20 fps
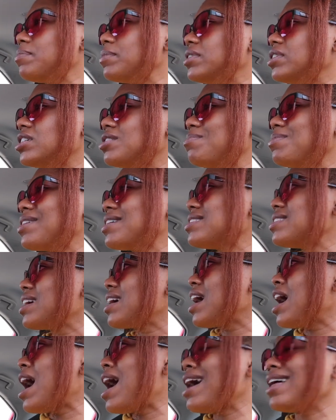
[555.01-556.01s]
but just because,
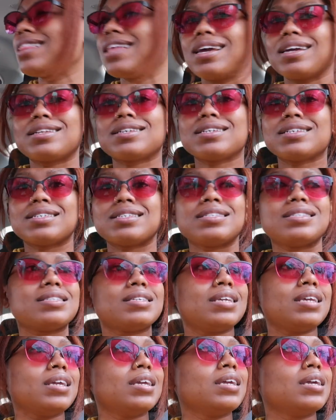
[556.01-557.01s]
like, I like to
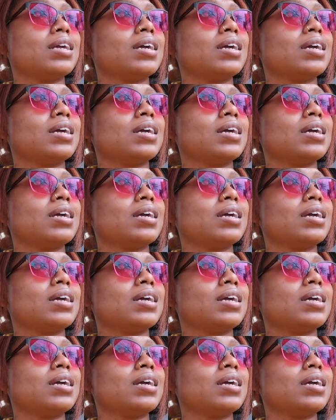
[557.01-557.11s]
see...